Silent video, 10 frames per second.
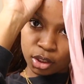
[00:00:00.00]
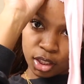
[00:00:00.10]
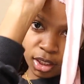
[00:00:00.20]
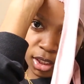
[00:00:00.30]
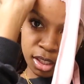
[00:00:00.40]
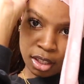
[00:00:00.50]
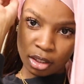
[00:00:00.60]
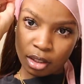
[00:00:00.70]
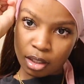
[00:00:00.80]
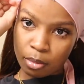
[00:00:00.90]
just
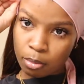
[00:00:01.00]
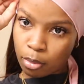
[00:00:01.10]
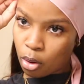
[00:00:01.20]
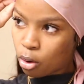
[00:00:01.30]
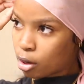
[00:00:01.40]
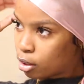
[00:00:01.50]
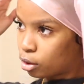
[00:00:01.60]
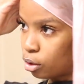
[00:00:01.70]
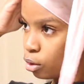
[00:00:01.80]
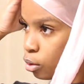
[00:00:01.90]
like them boys
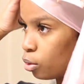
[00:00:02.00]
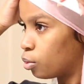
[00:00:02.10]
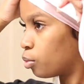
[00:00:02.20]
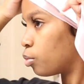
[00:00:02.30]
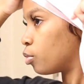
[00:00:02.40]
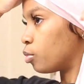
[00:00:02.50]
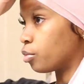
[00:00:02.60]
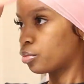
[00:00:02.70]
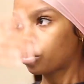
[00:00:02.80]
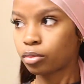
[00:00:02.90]
do.
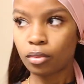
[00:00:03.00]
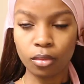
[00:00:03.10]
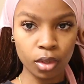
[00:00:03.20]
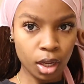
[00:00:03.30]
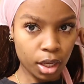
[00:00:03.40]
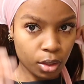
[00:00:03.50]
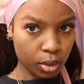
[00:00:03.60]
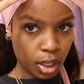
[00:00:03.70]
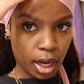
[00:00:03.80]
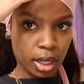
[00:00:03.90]
And you
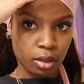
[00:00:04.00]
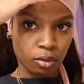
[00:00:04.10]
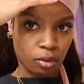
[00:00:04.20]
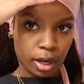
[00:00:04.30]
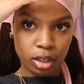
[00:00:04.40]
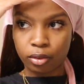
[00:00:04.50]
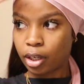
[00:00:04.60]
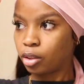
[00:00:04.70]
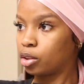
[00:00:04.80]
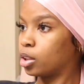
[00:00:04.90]
tie it right
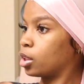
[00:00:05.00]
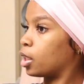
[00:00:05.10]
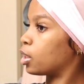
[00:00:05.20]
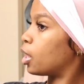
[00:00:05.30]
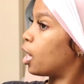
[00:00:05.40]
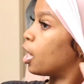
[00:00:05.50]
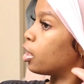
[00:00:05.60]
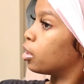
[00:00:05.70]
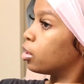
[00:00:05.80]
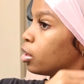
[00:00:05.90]
around just like
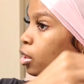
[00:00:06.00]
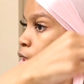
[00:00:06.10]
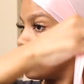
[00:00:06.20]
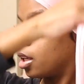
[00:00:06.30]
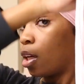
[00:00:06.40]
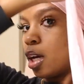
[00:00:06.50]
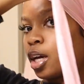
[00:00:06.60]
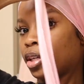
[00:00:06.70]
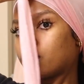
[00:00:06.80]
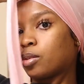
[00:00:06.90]
that.
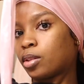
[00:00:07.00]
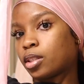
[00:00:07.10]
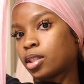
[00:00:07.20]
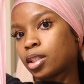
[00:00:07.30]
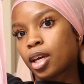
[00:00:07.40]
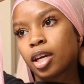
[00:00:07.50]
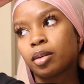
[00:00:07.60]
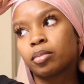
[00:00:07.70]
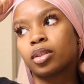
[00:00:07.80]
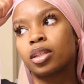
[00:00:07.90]
And you do the
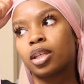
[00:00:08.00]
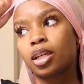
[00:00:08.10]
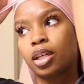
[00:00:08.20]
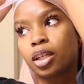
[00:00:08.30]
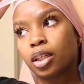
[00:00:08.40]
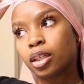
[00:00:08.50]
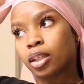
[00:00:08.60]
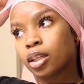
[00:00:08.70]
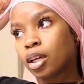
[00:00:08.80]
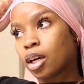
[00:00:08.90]
same thing
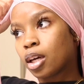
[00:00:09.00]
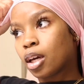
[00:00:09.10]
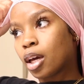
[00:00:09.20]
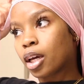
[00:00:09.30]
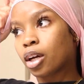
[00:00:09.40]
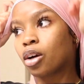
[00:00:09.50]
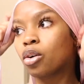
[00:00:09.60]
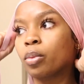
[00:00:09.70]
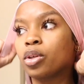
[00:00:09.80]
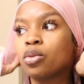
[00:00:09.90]
And
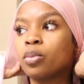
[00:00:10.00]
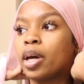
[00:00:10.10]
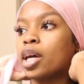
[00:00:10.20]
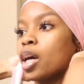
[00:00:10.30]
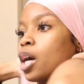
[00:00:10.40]
girl, when you wake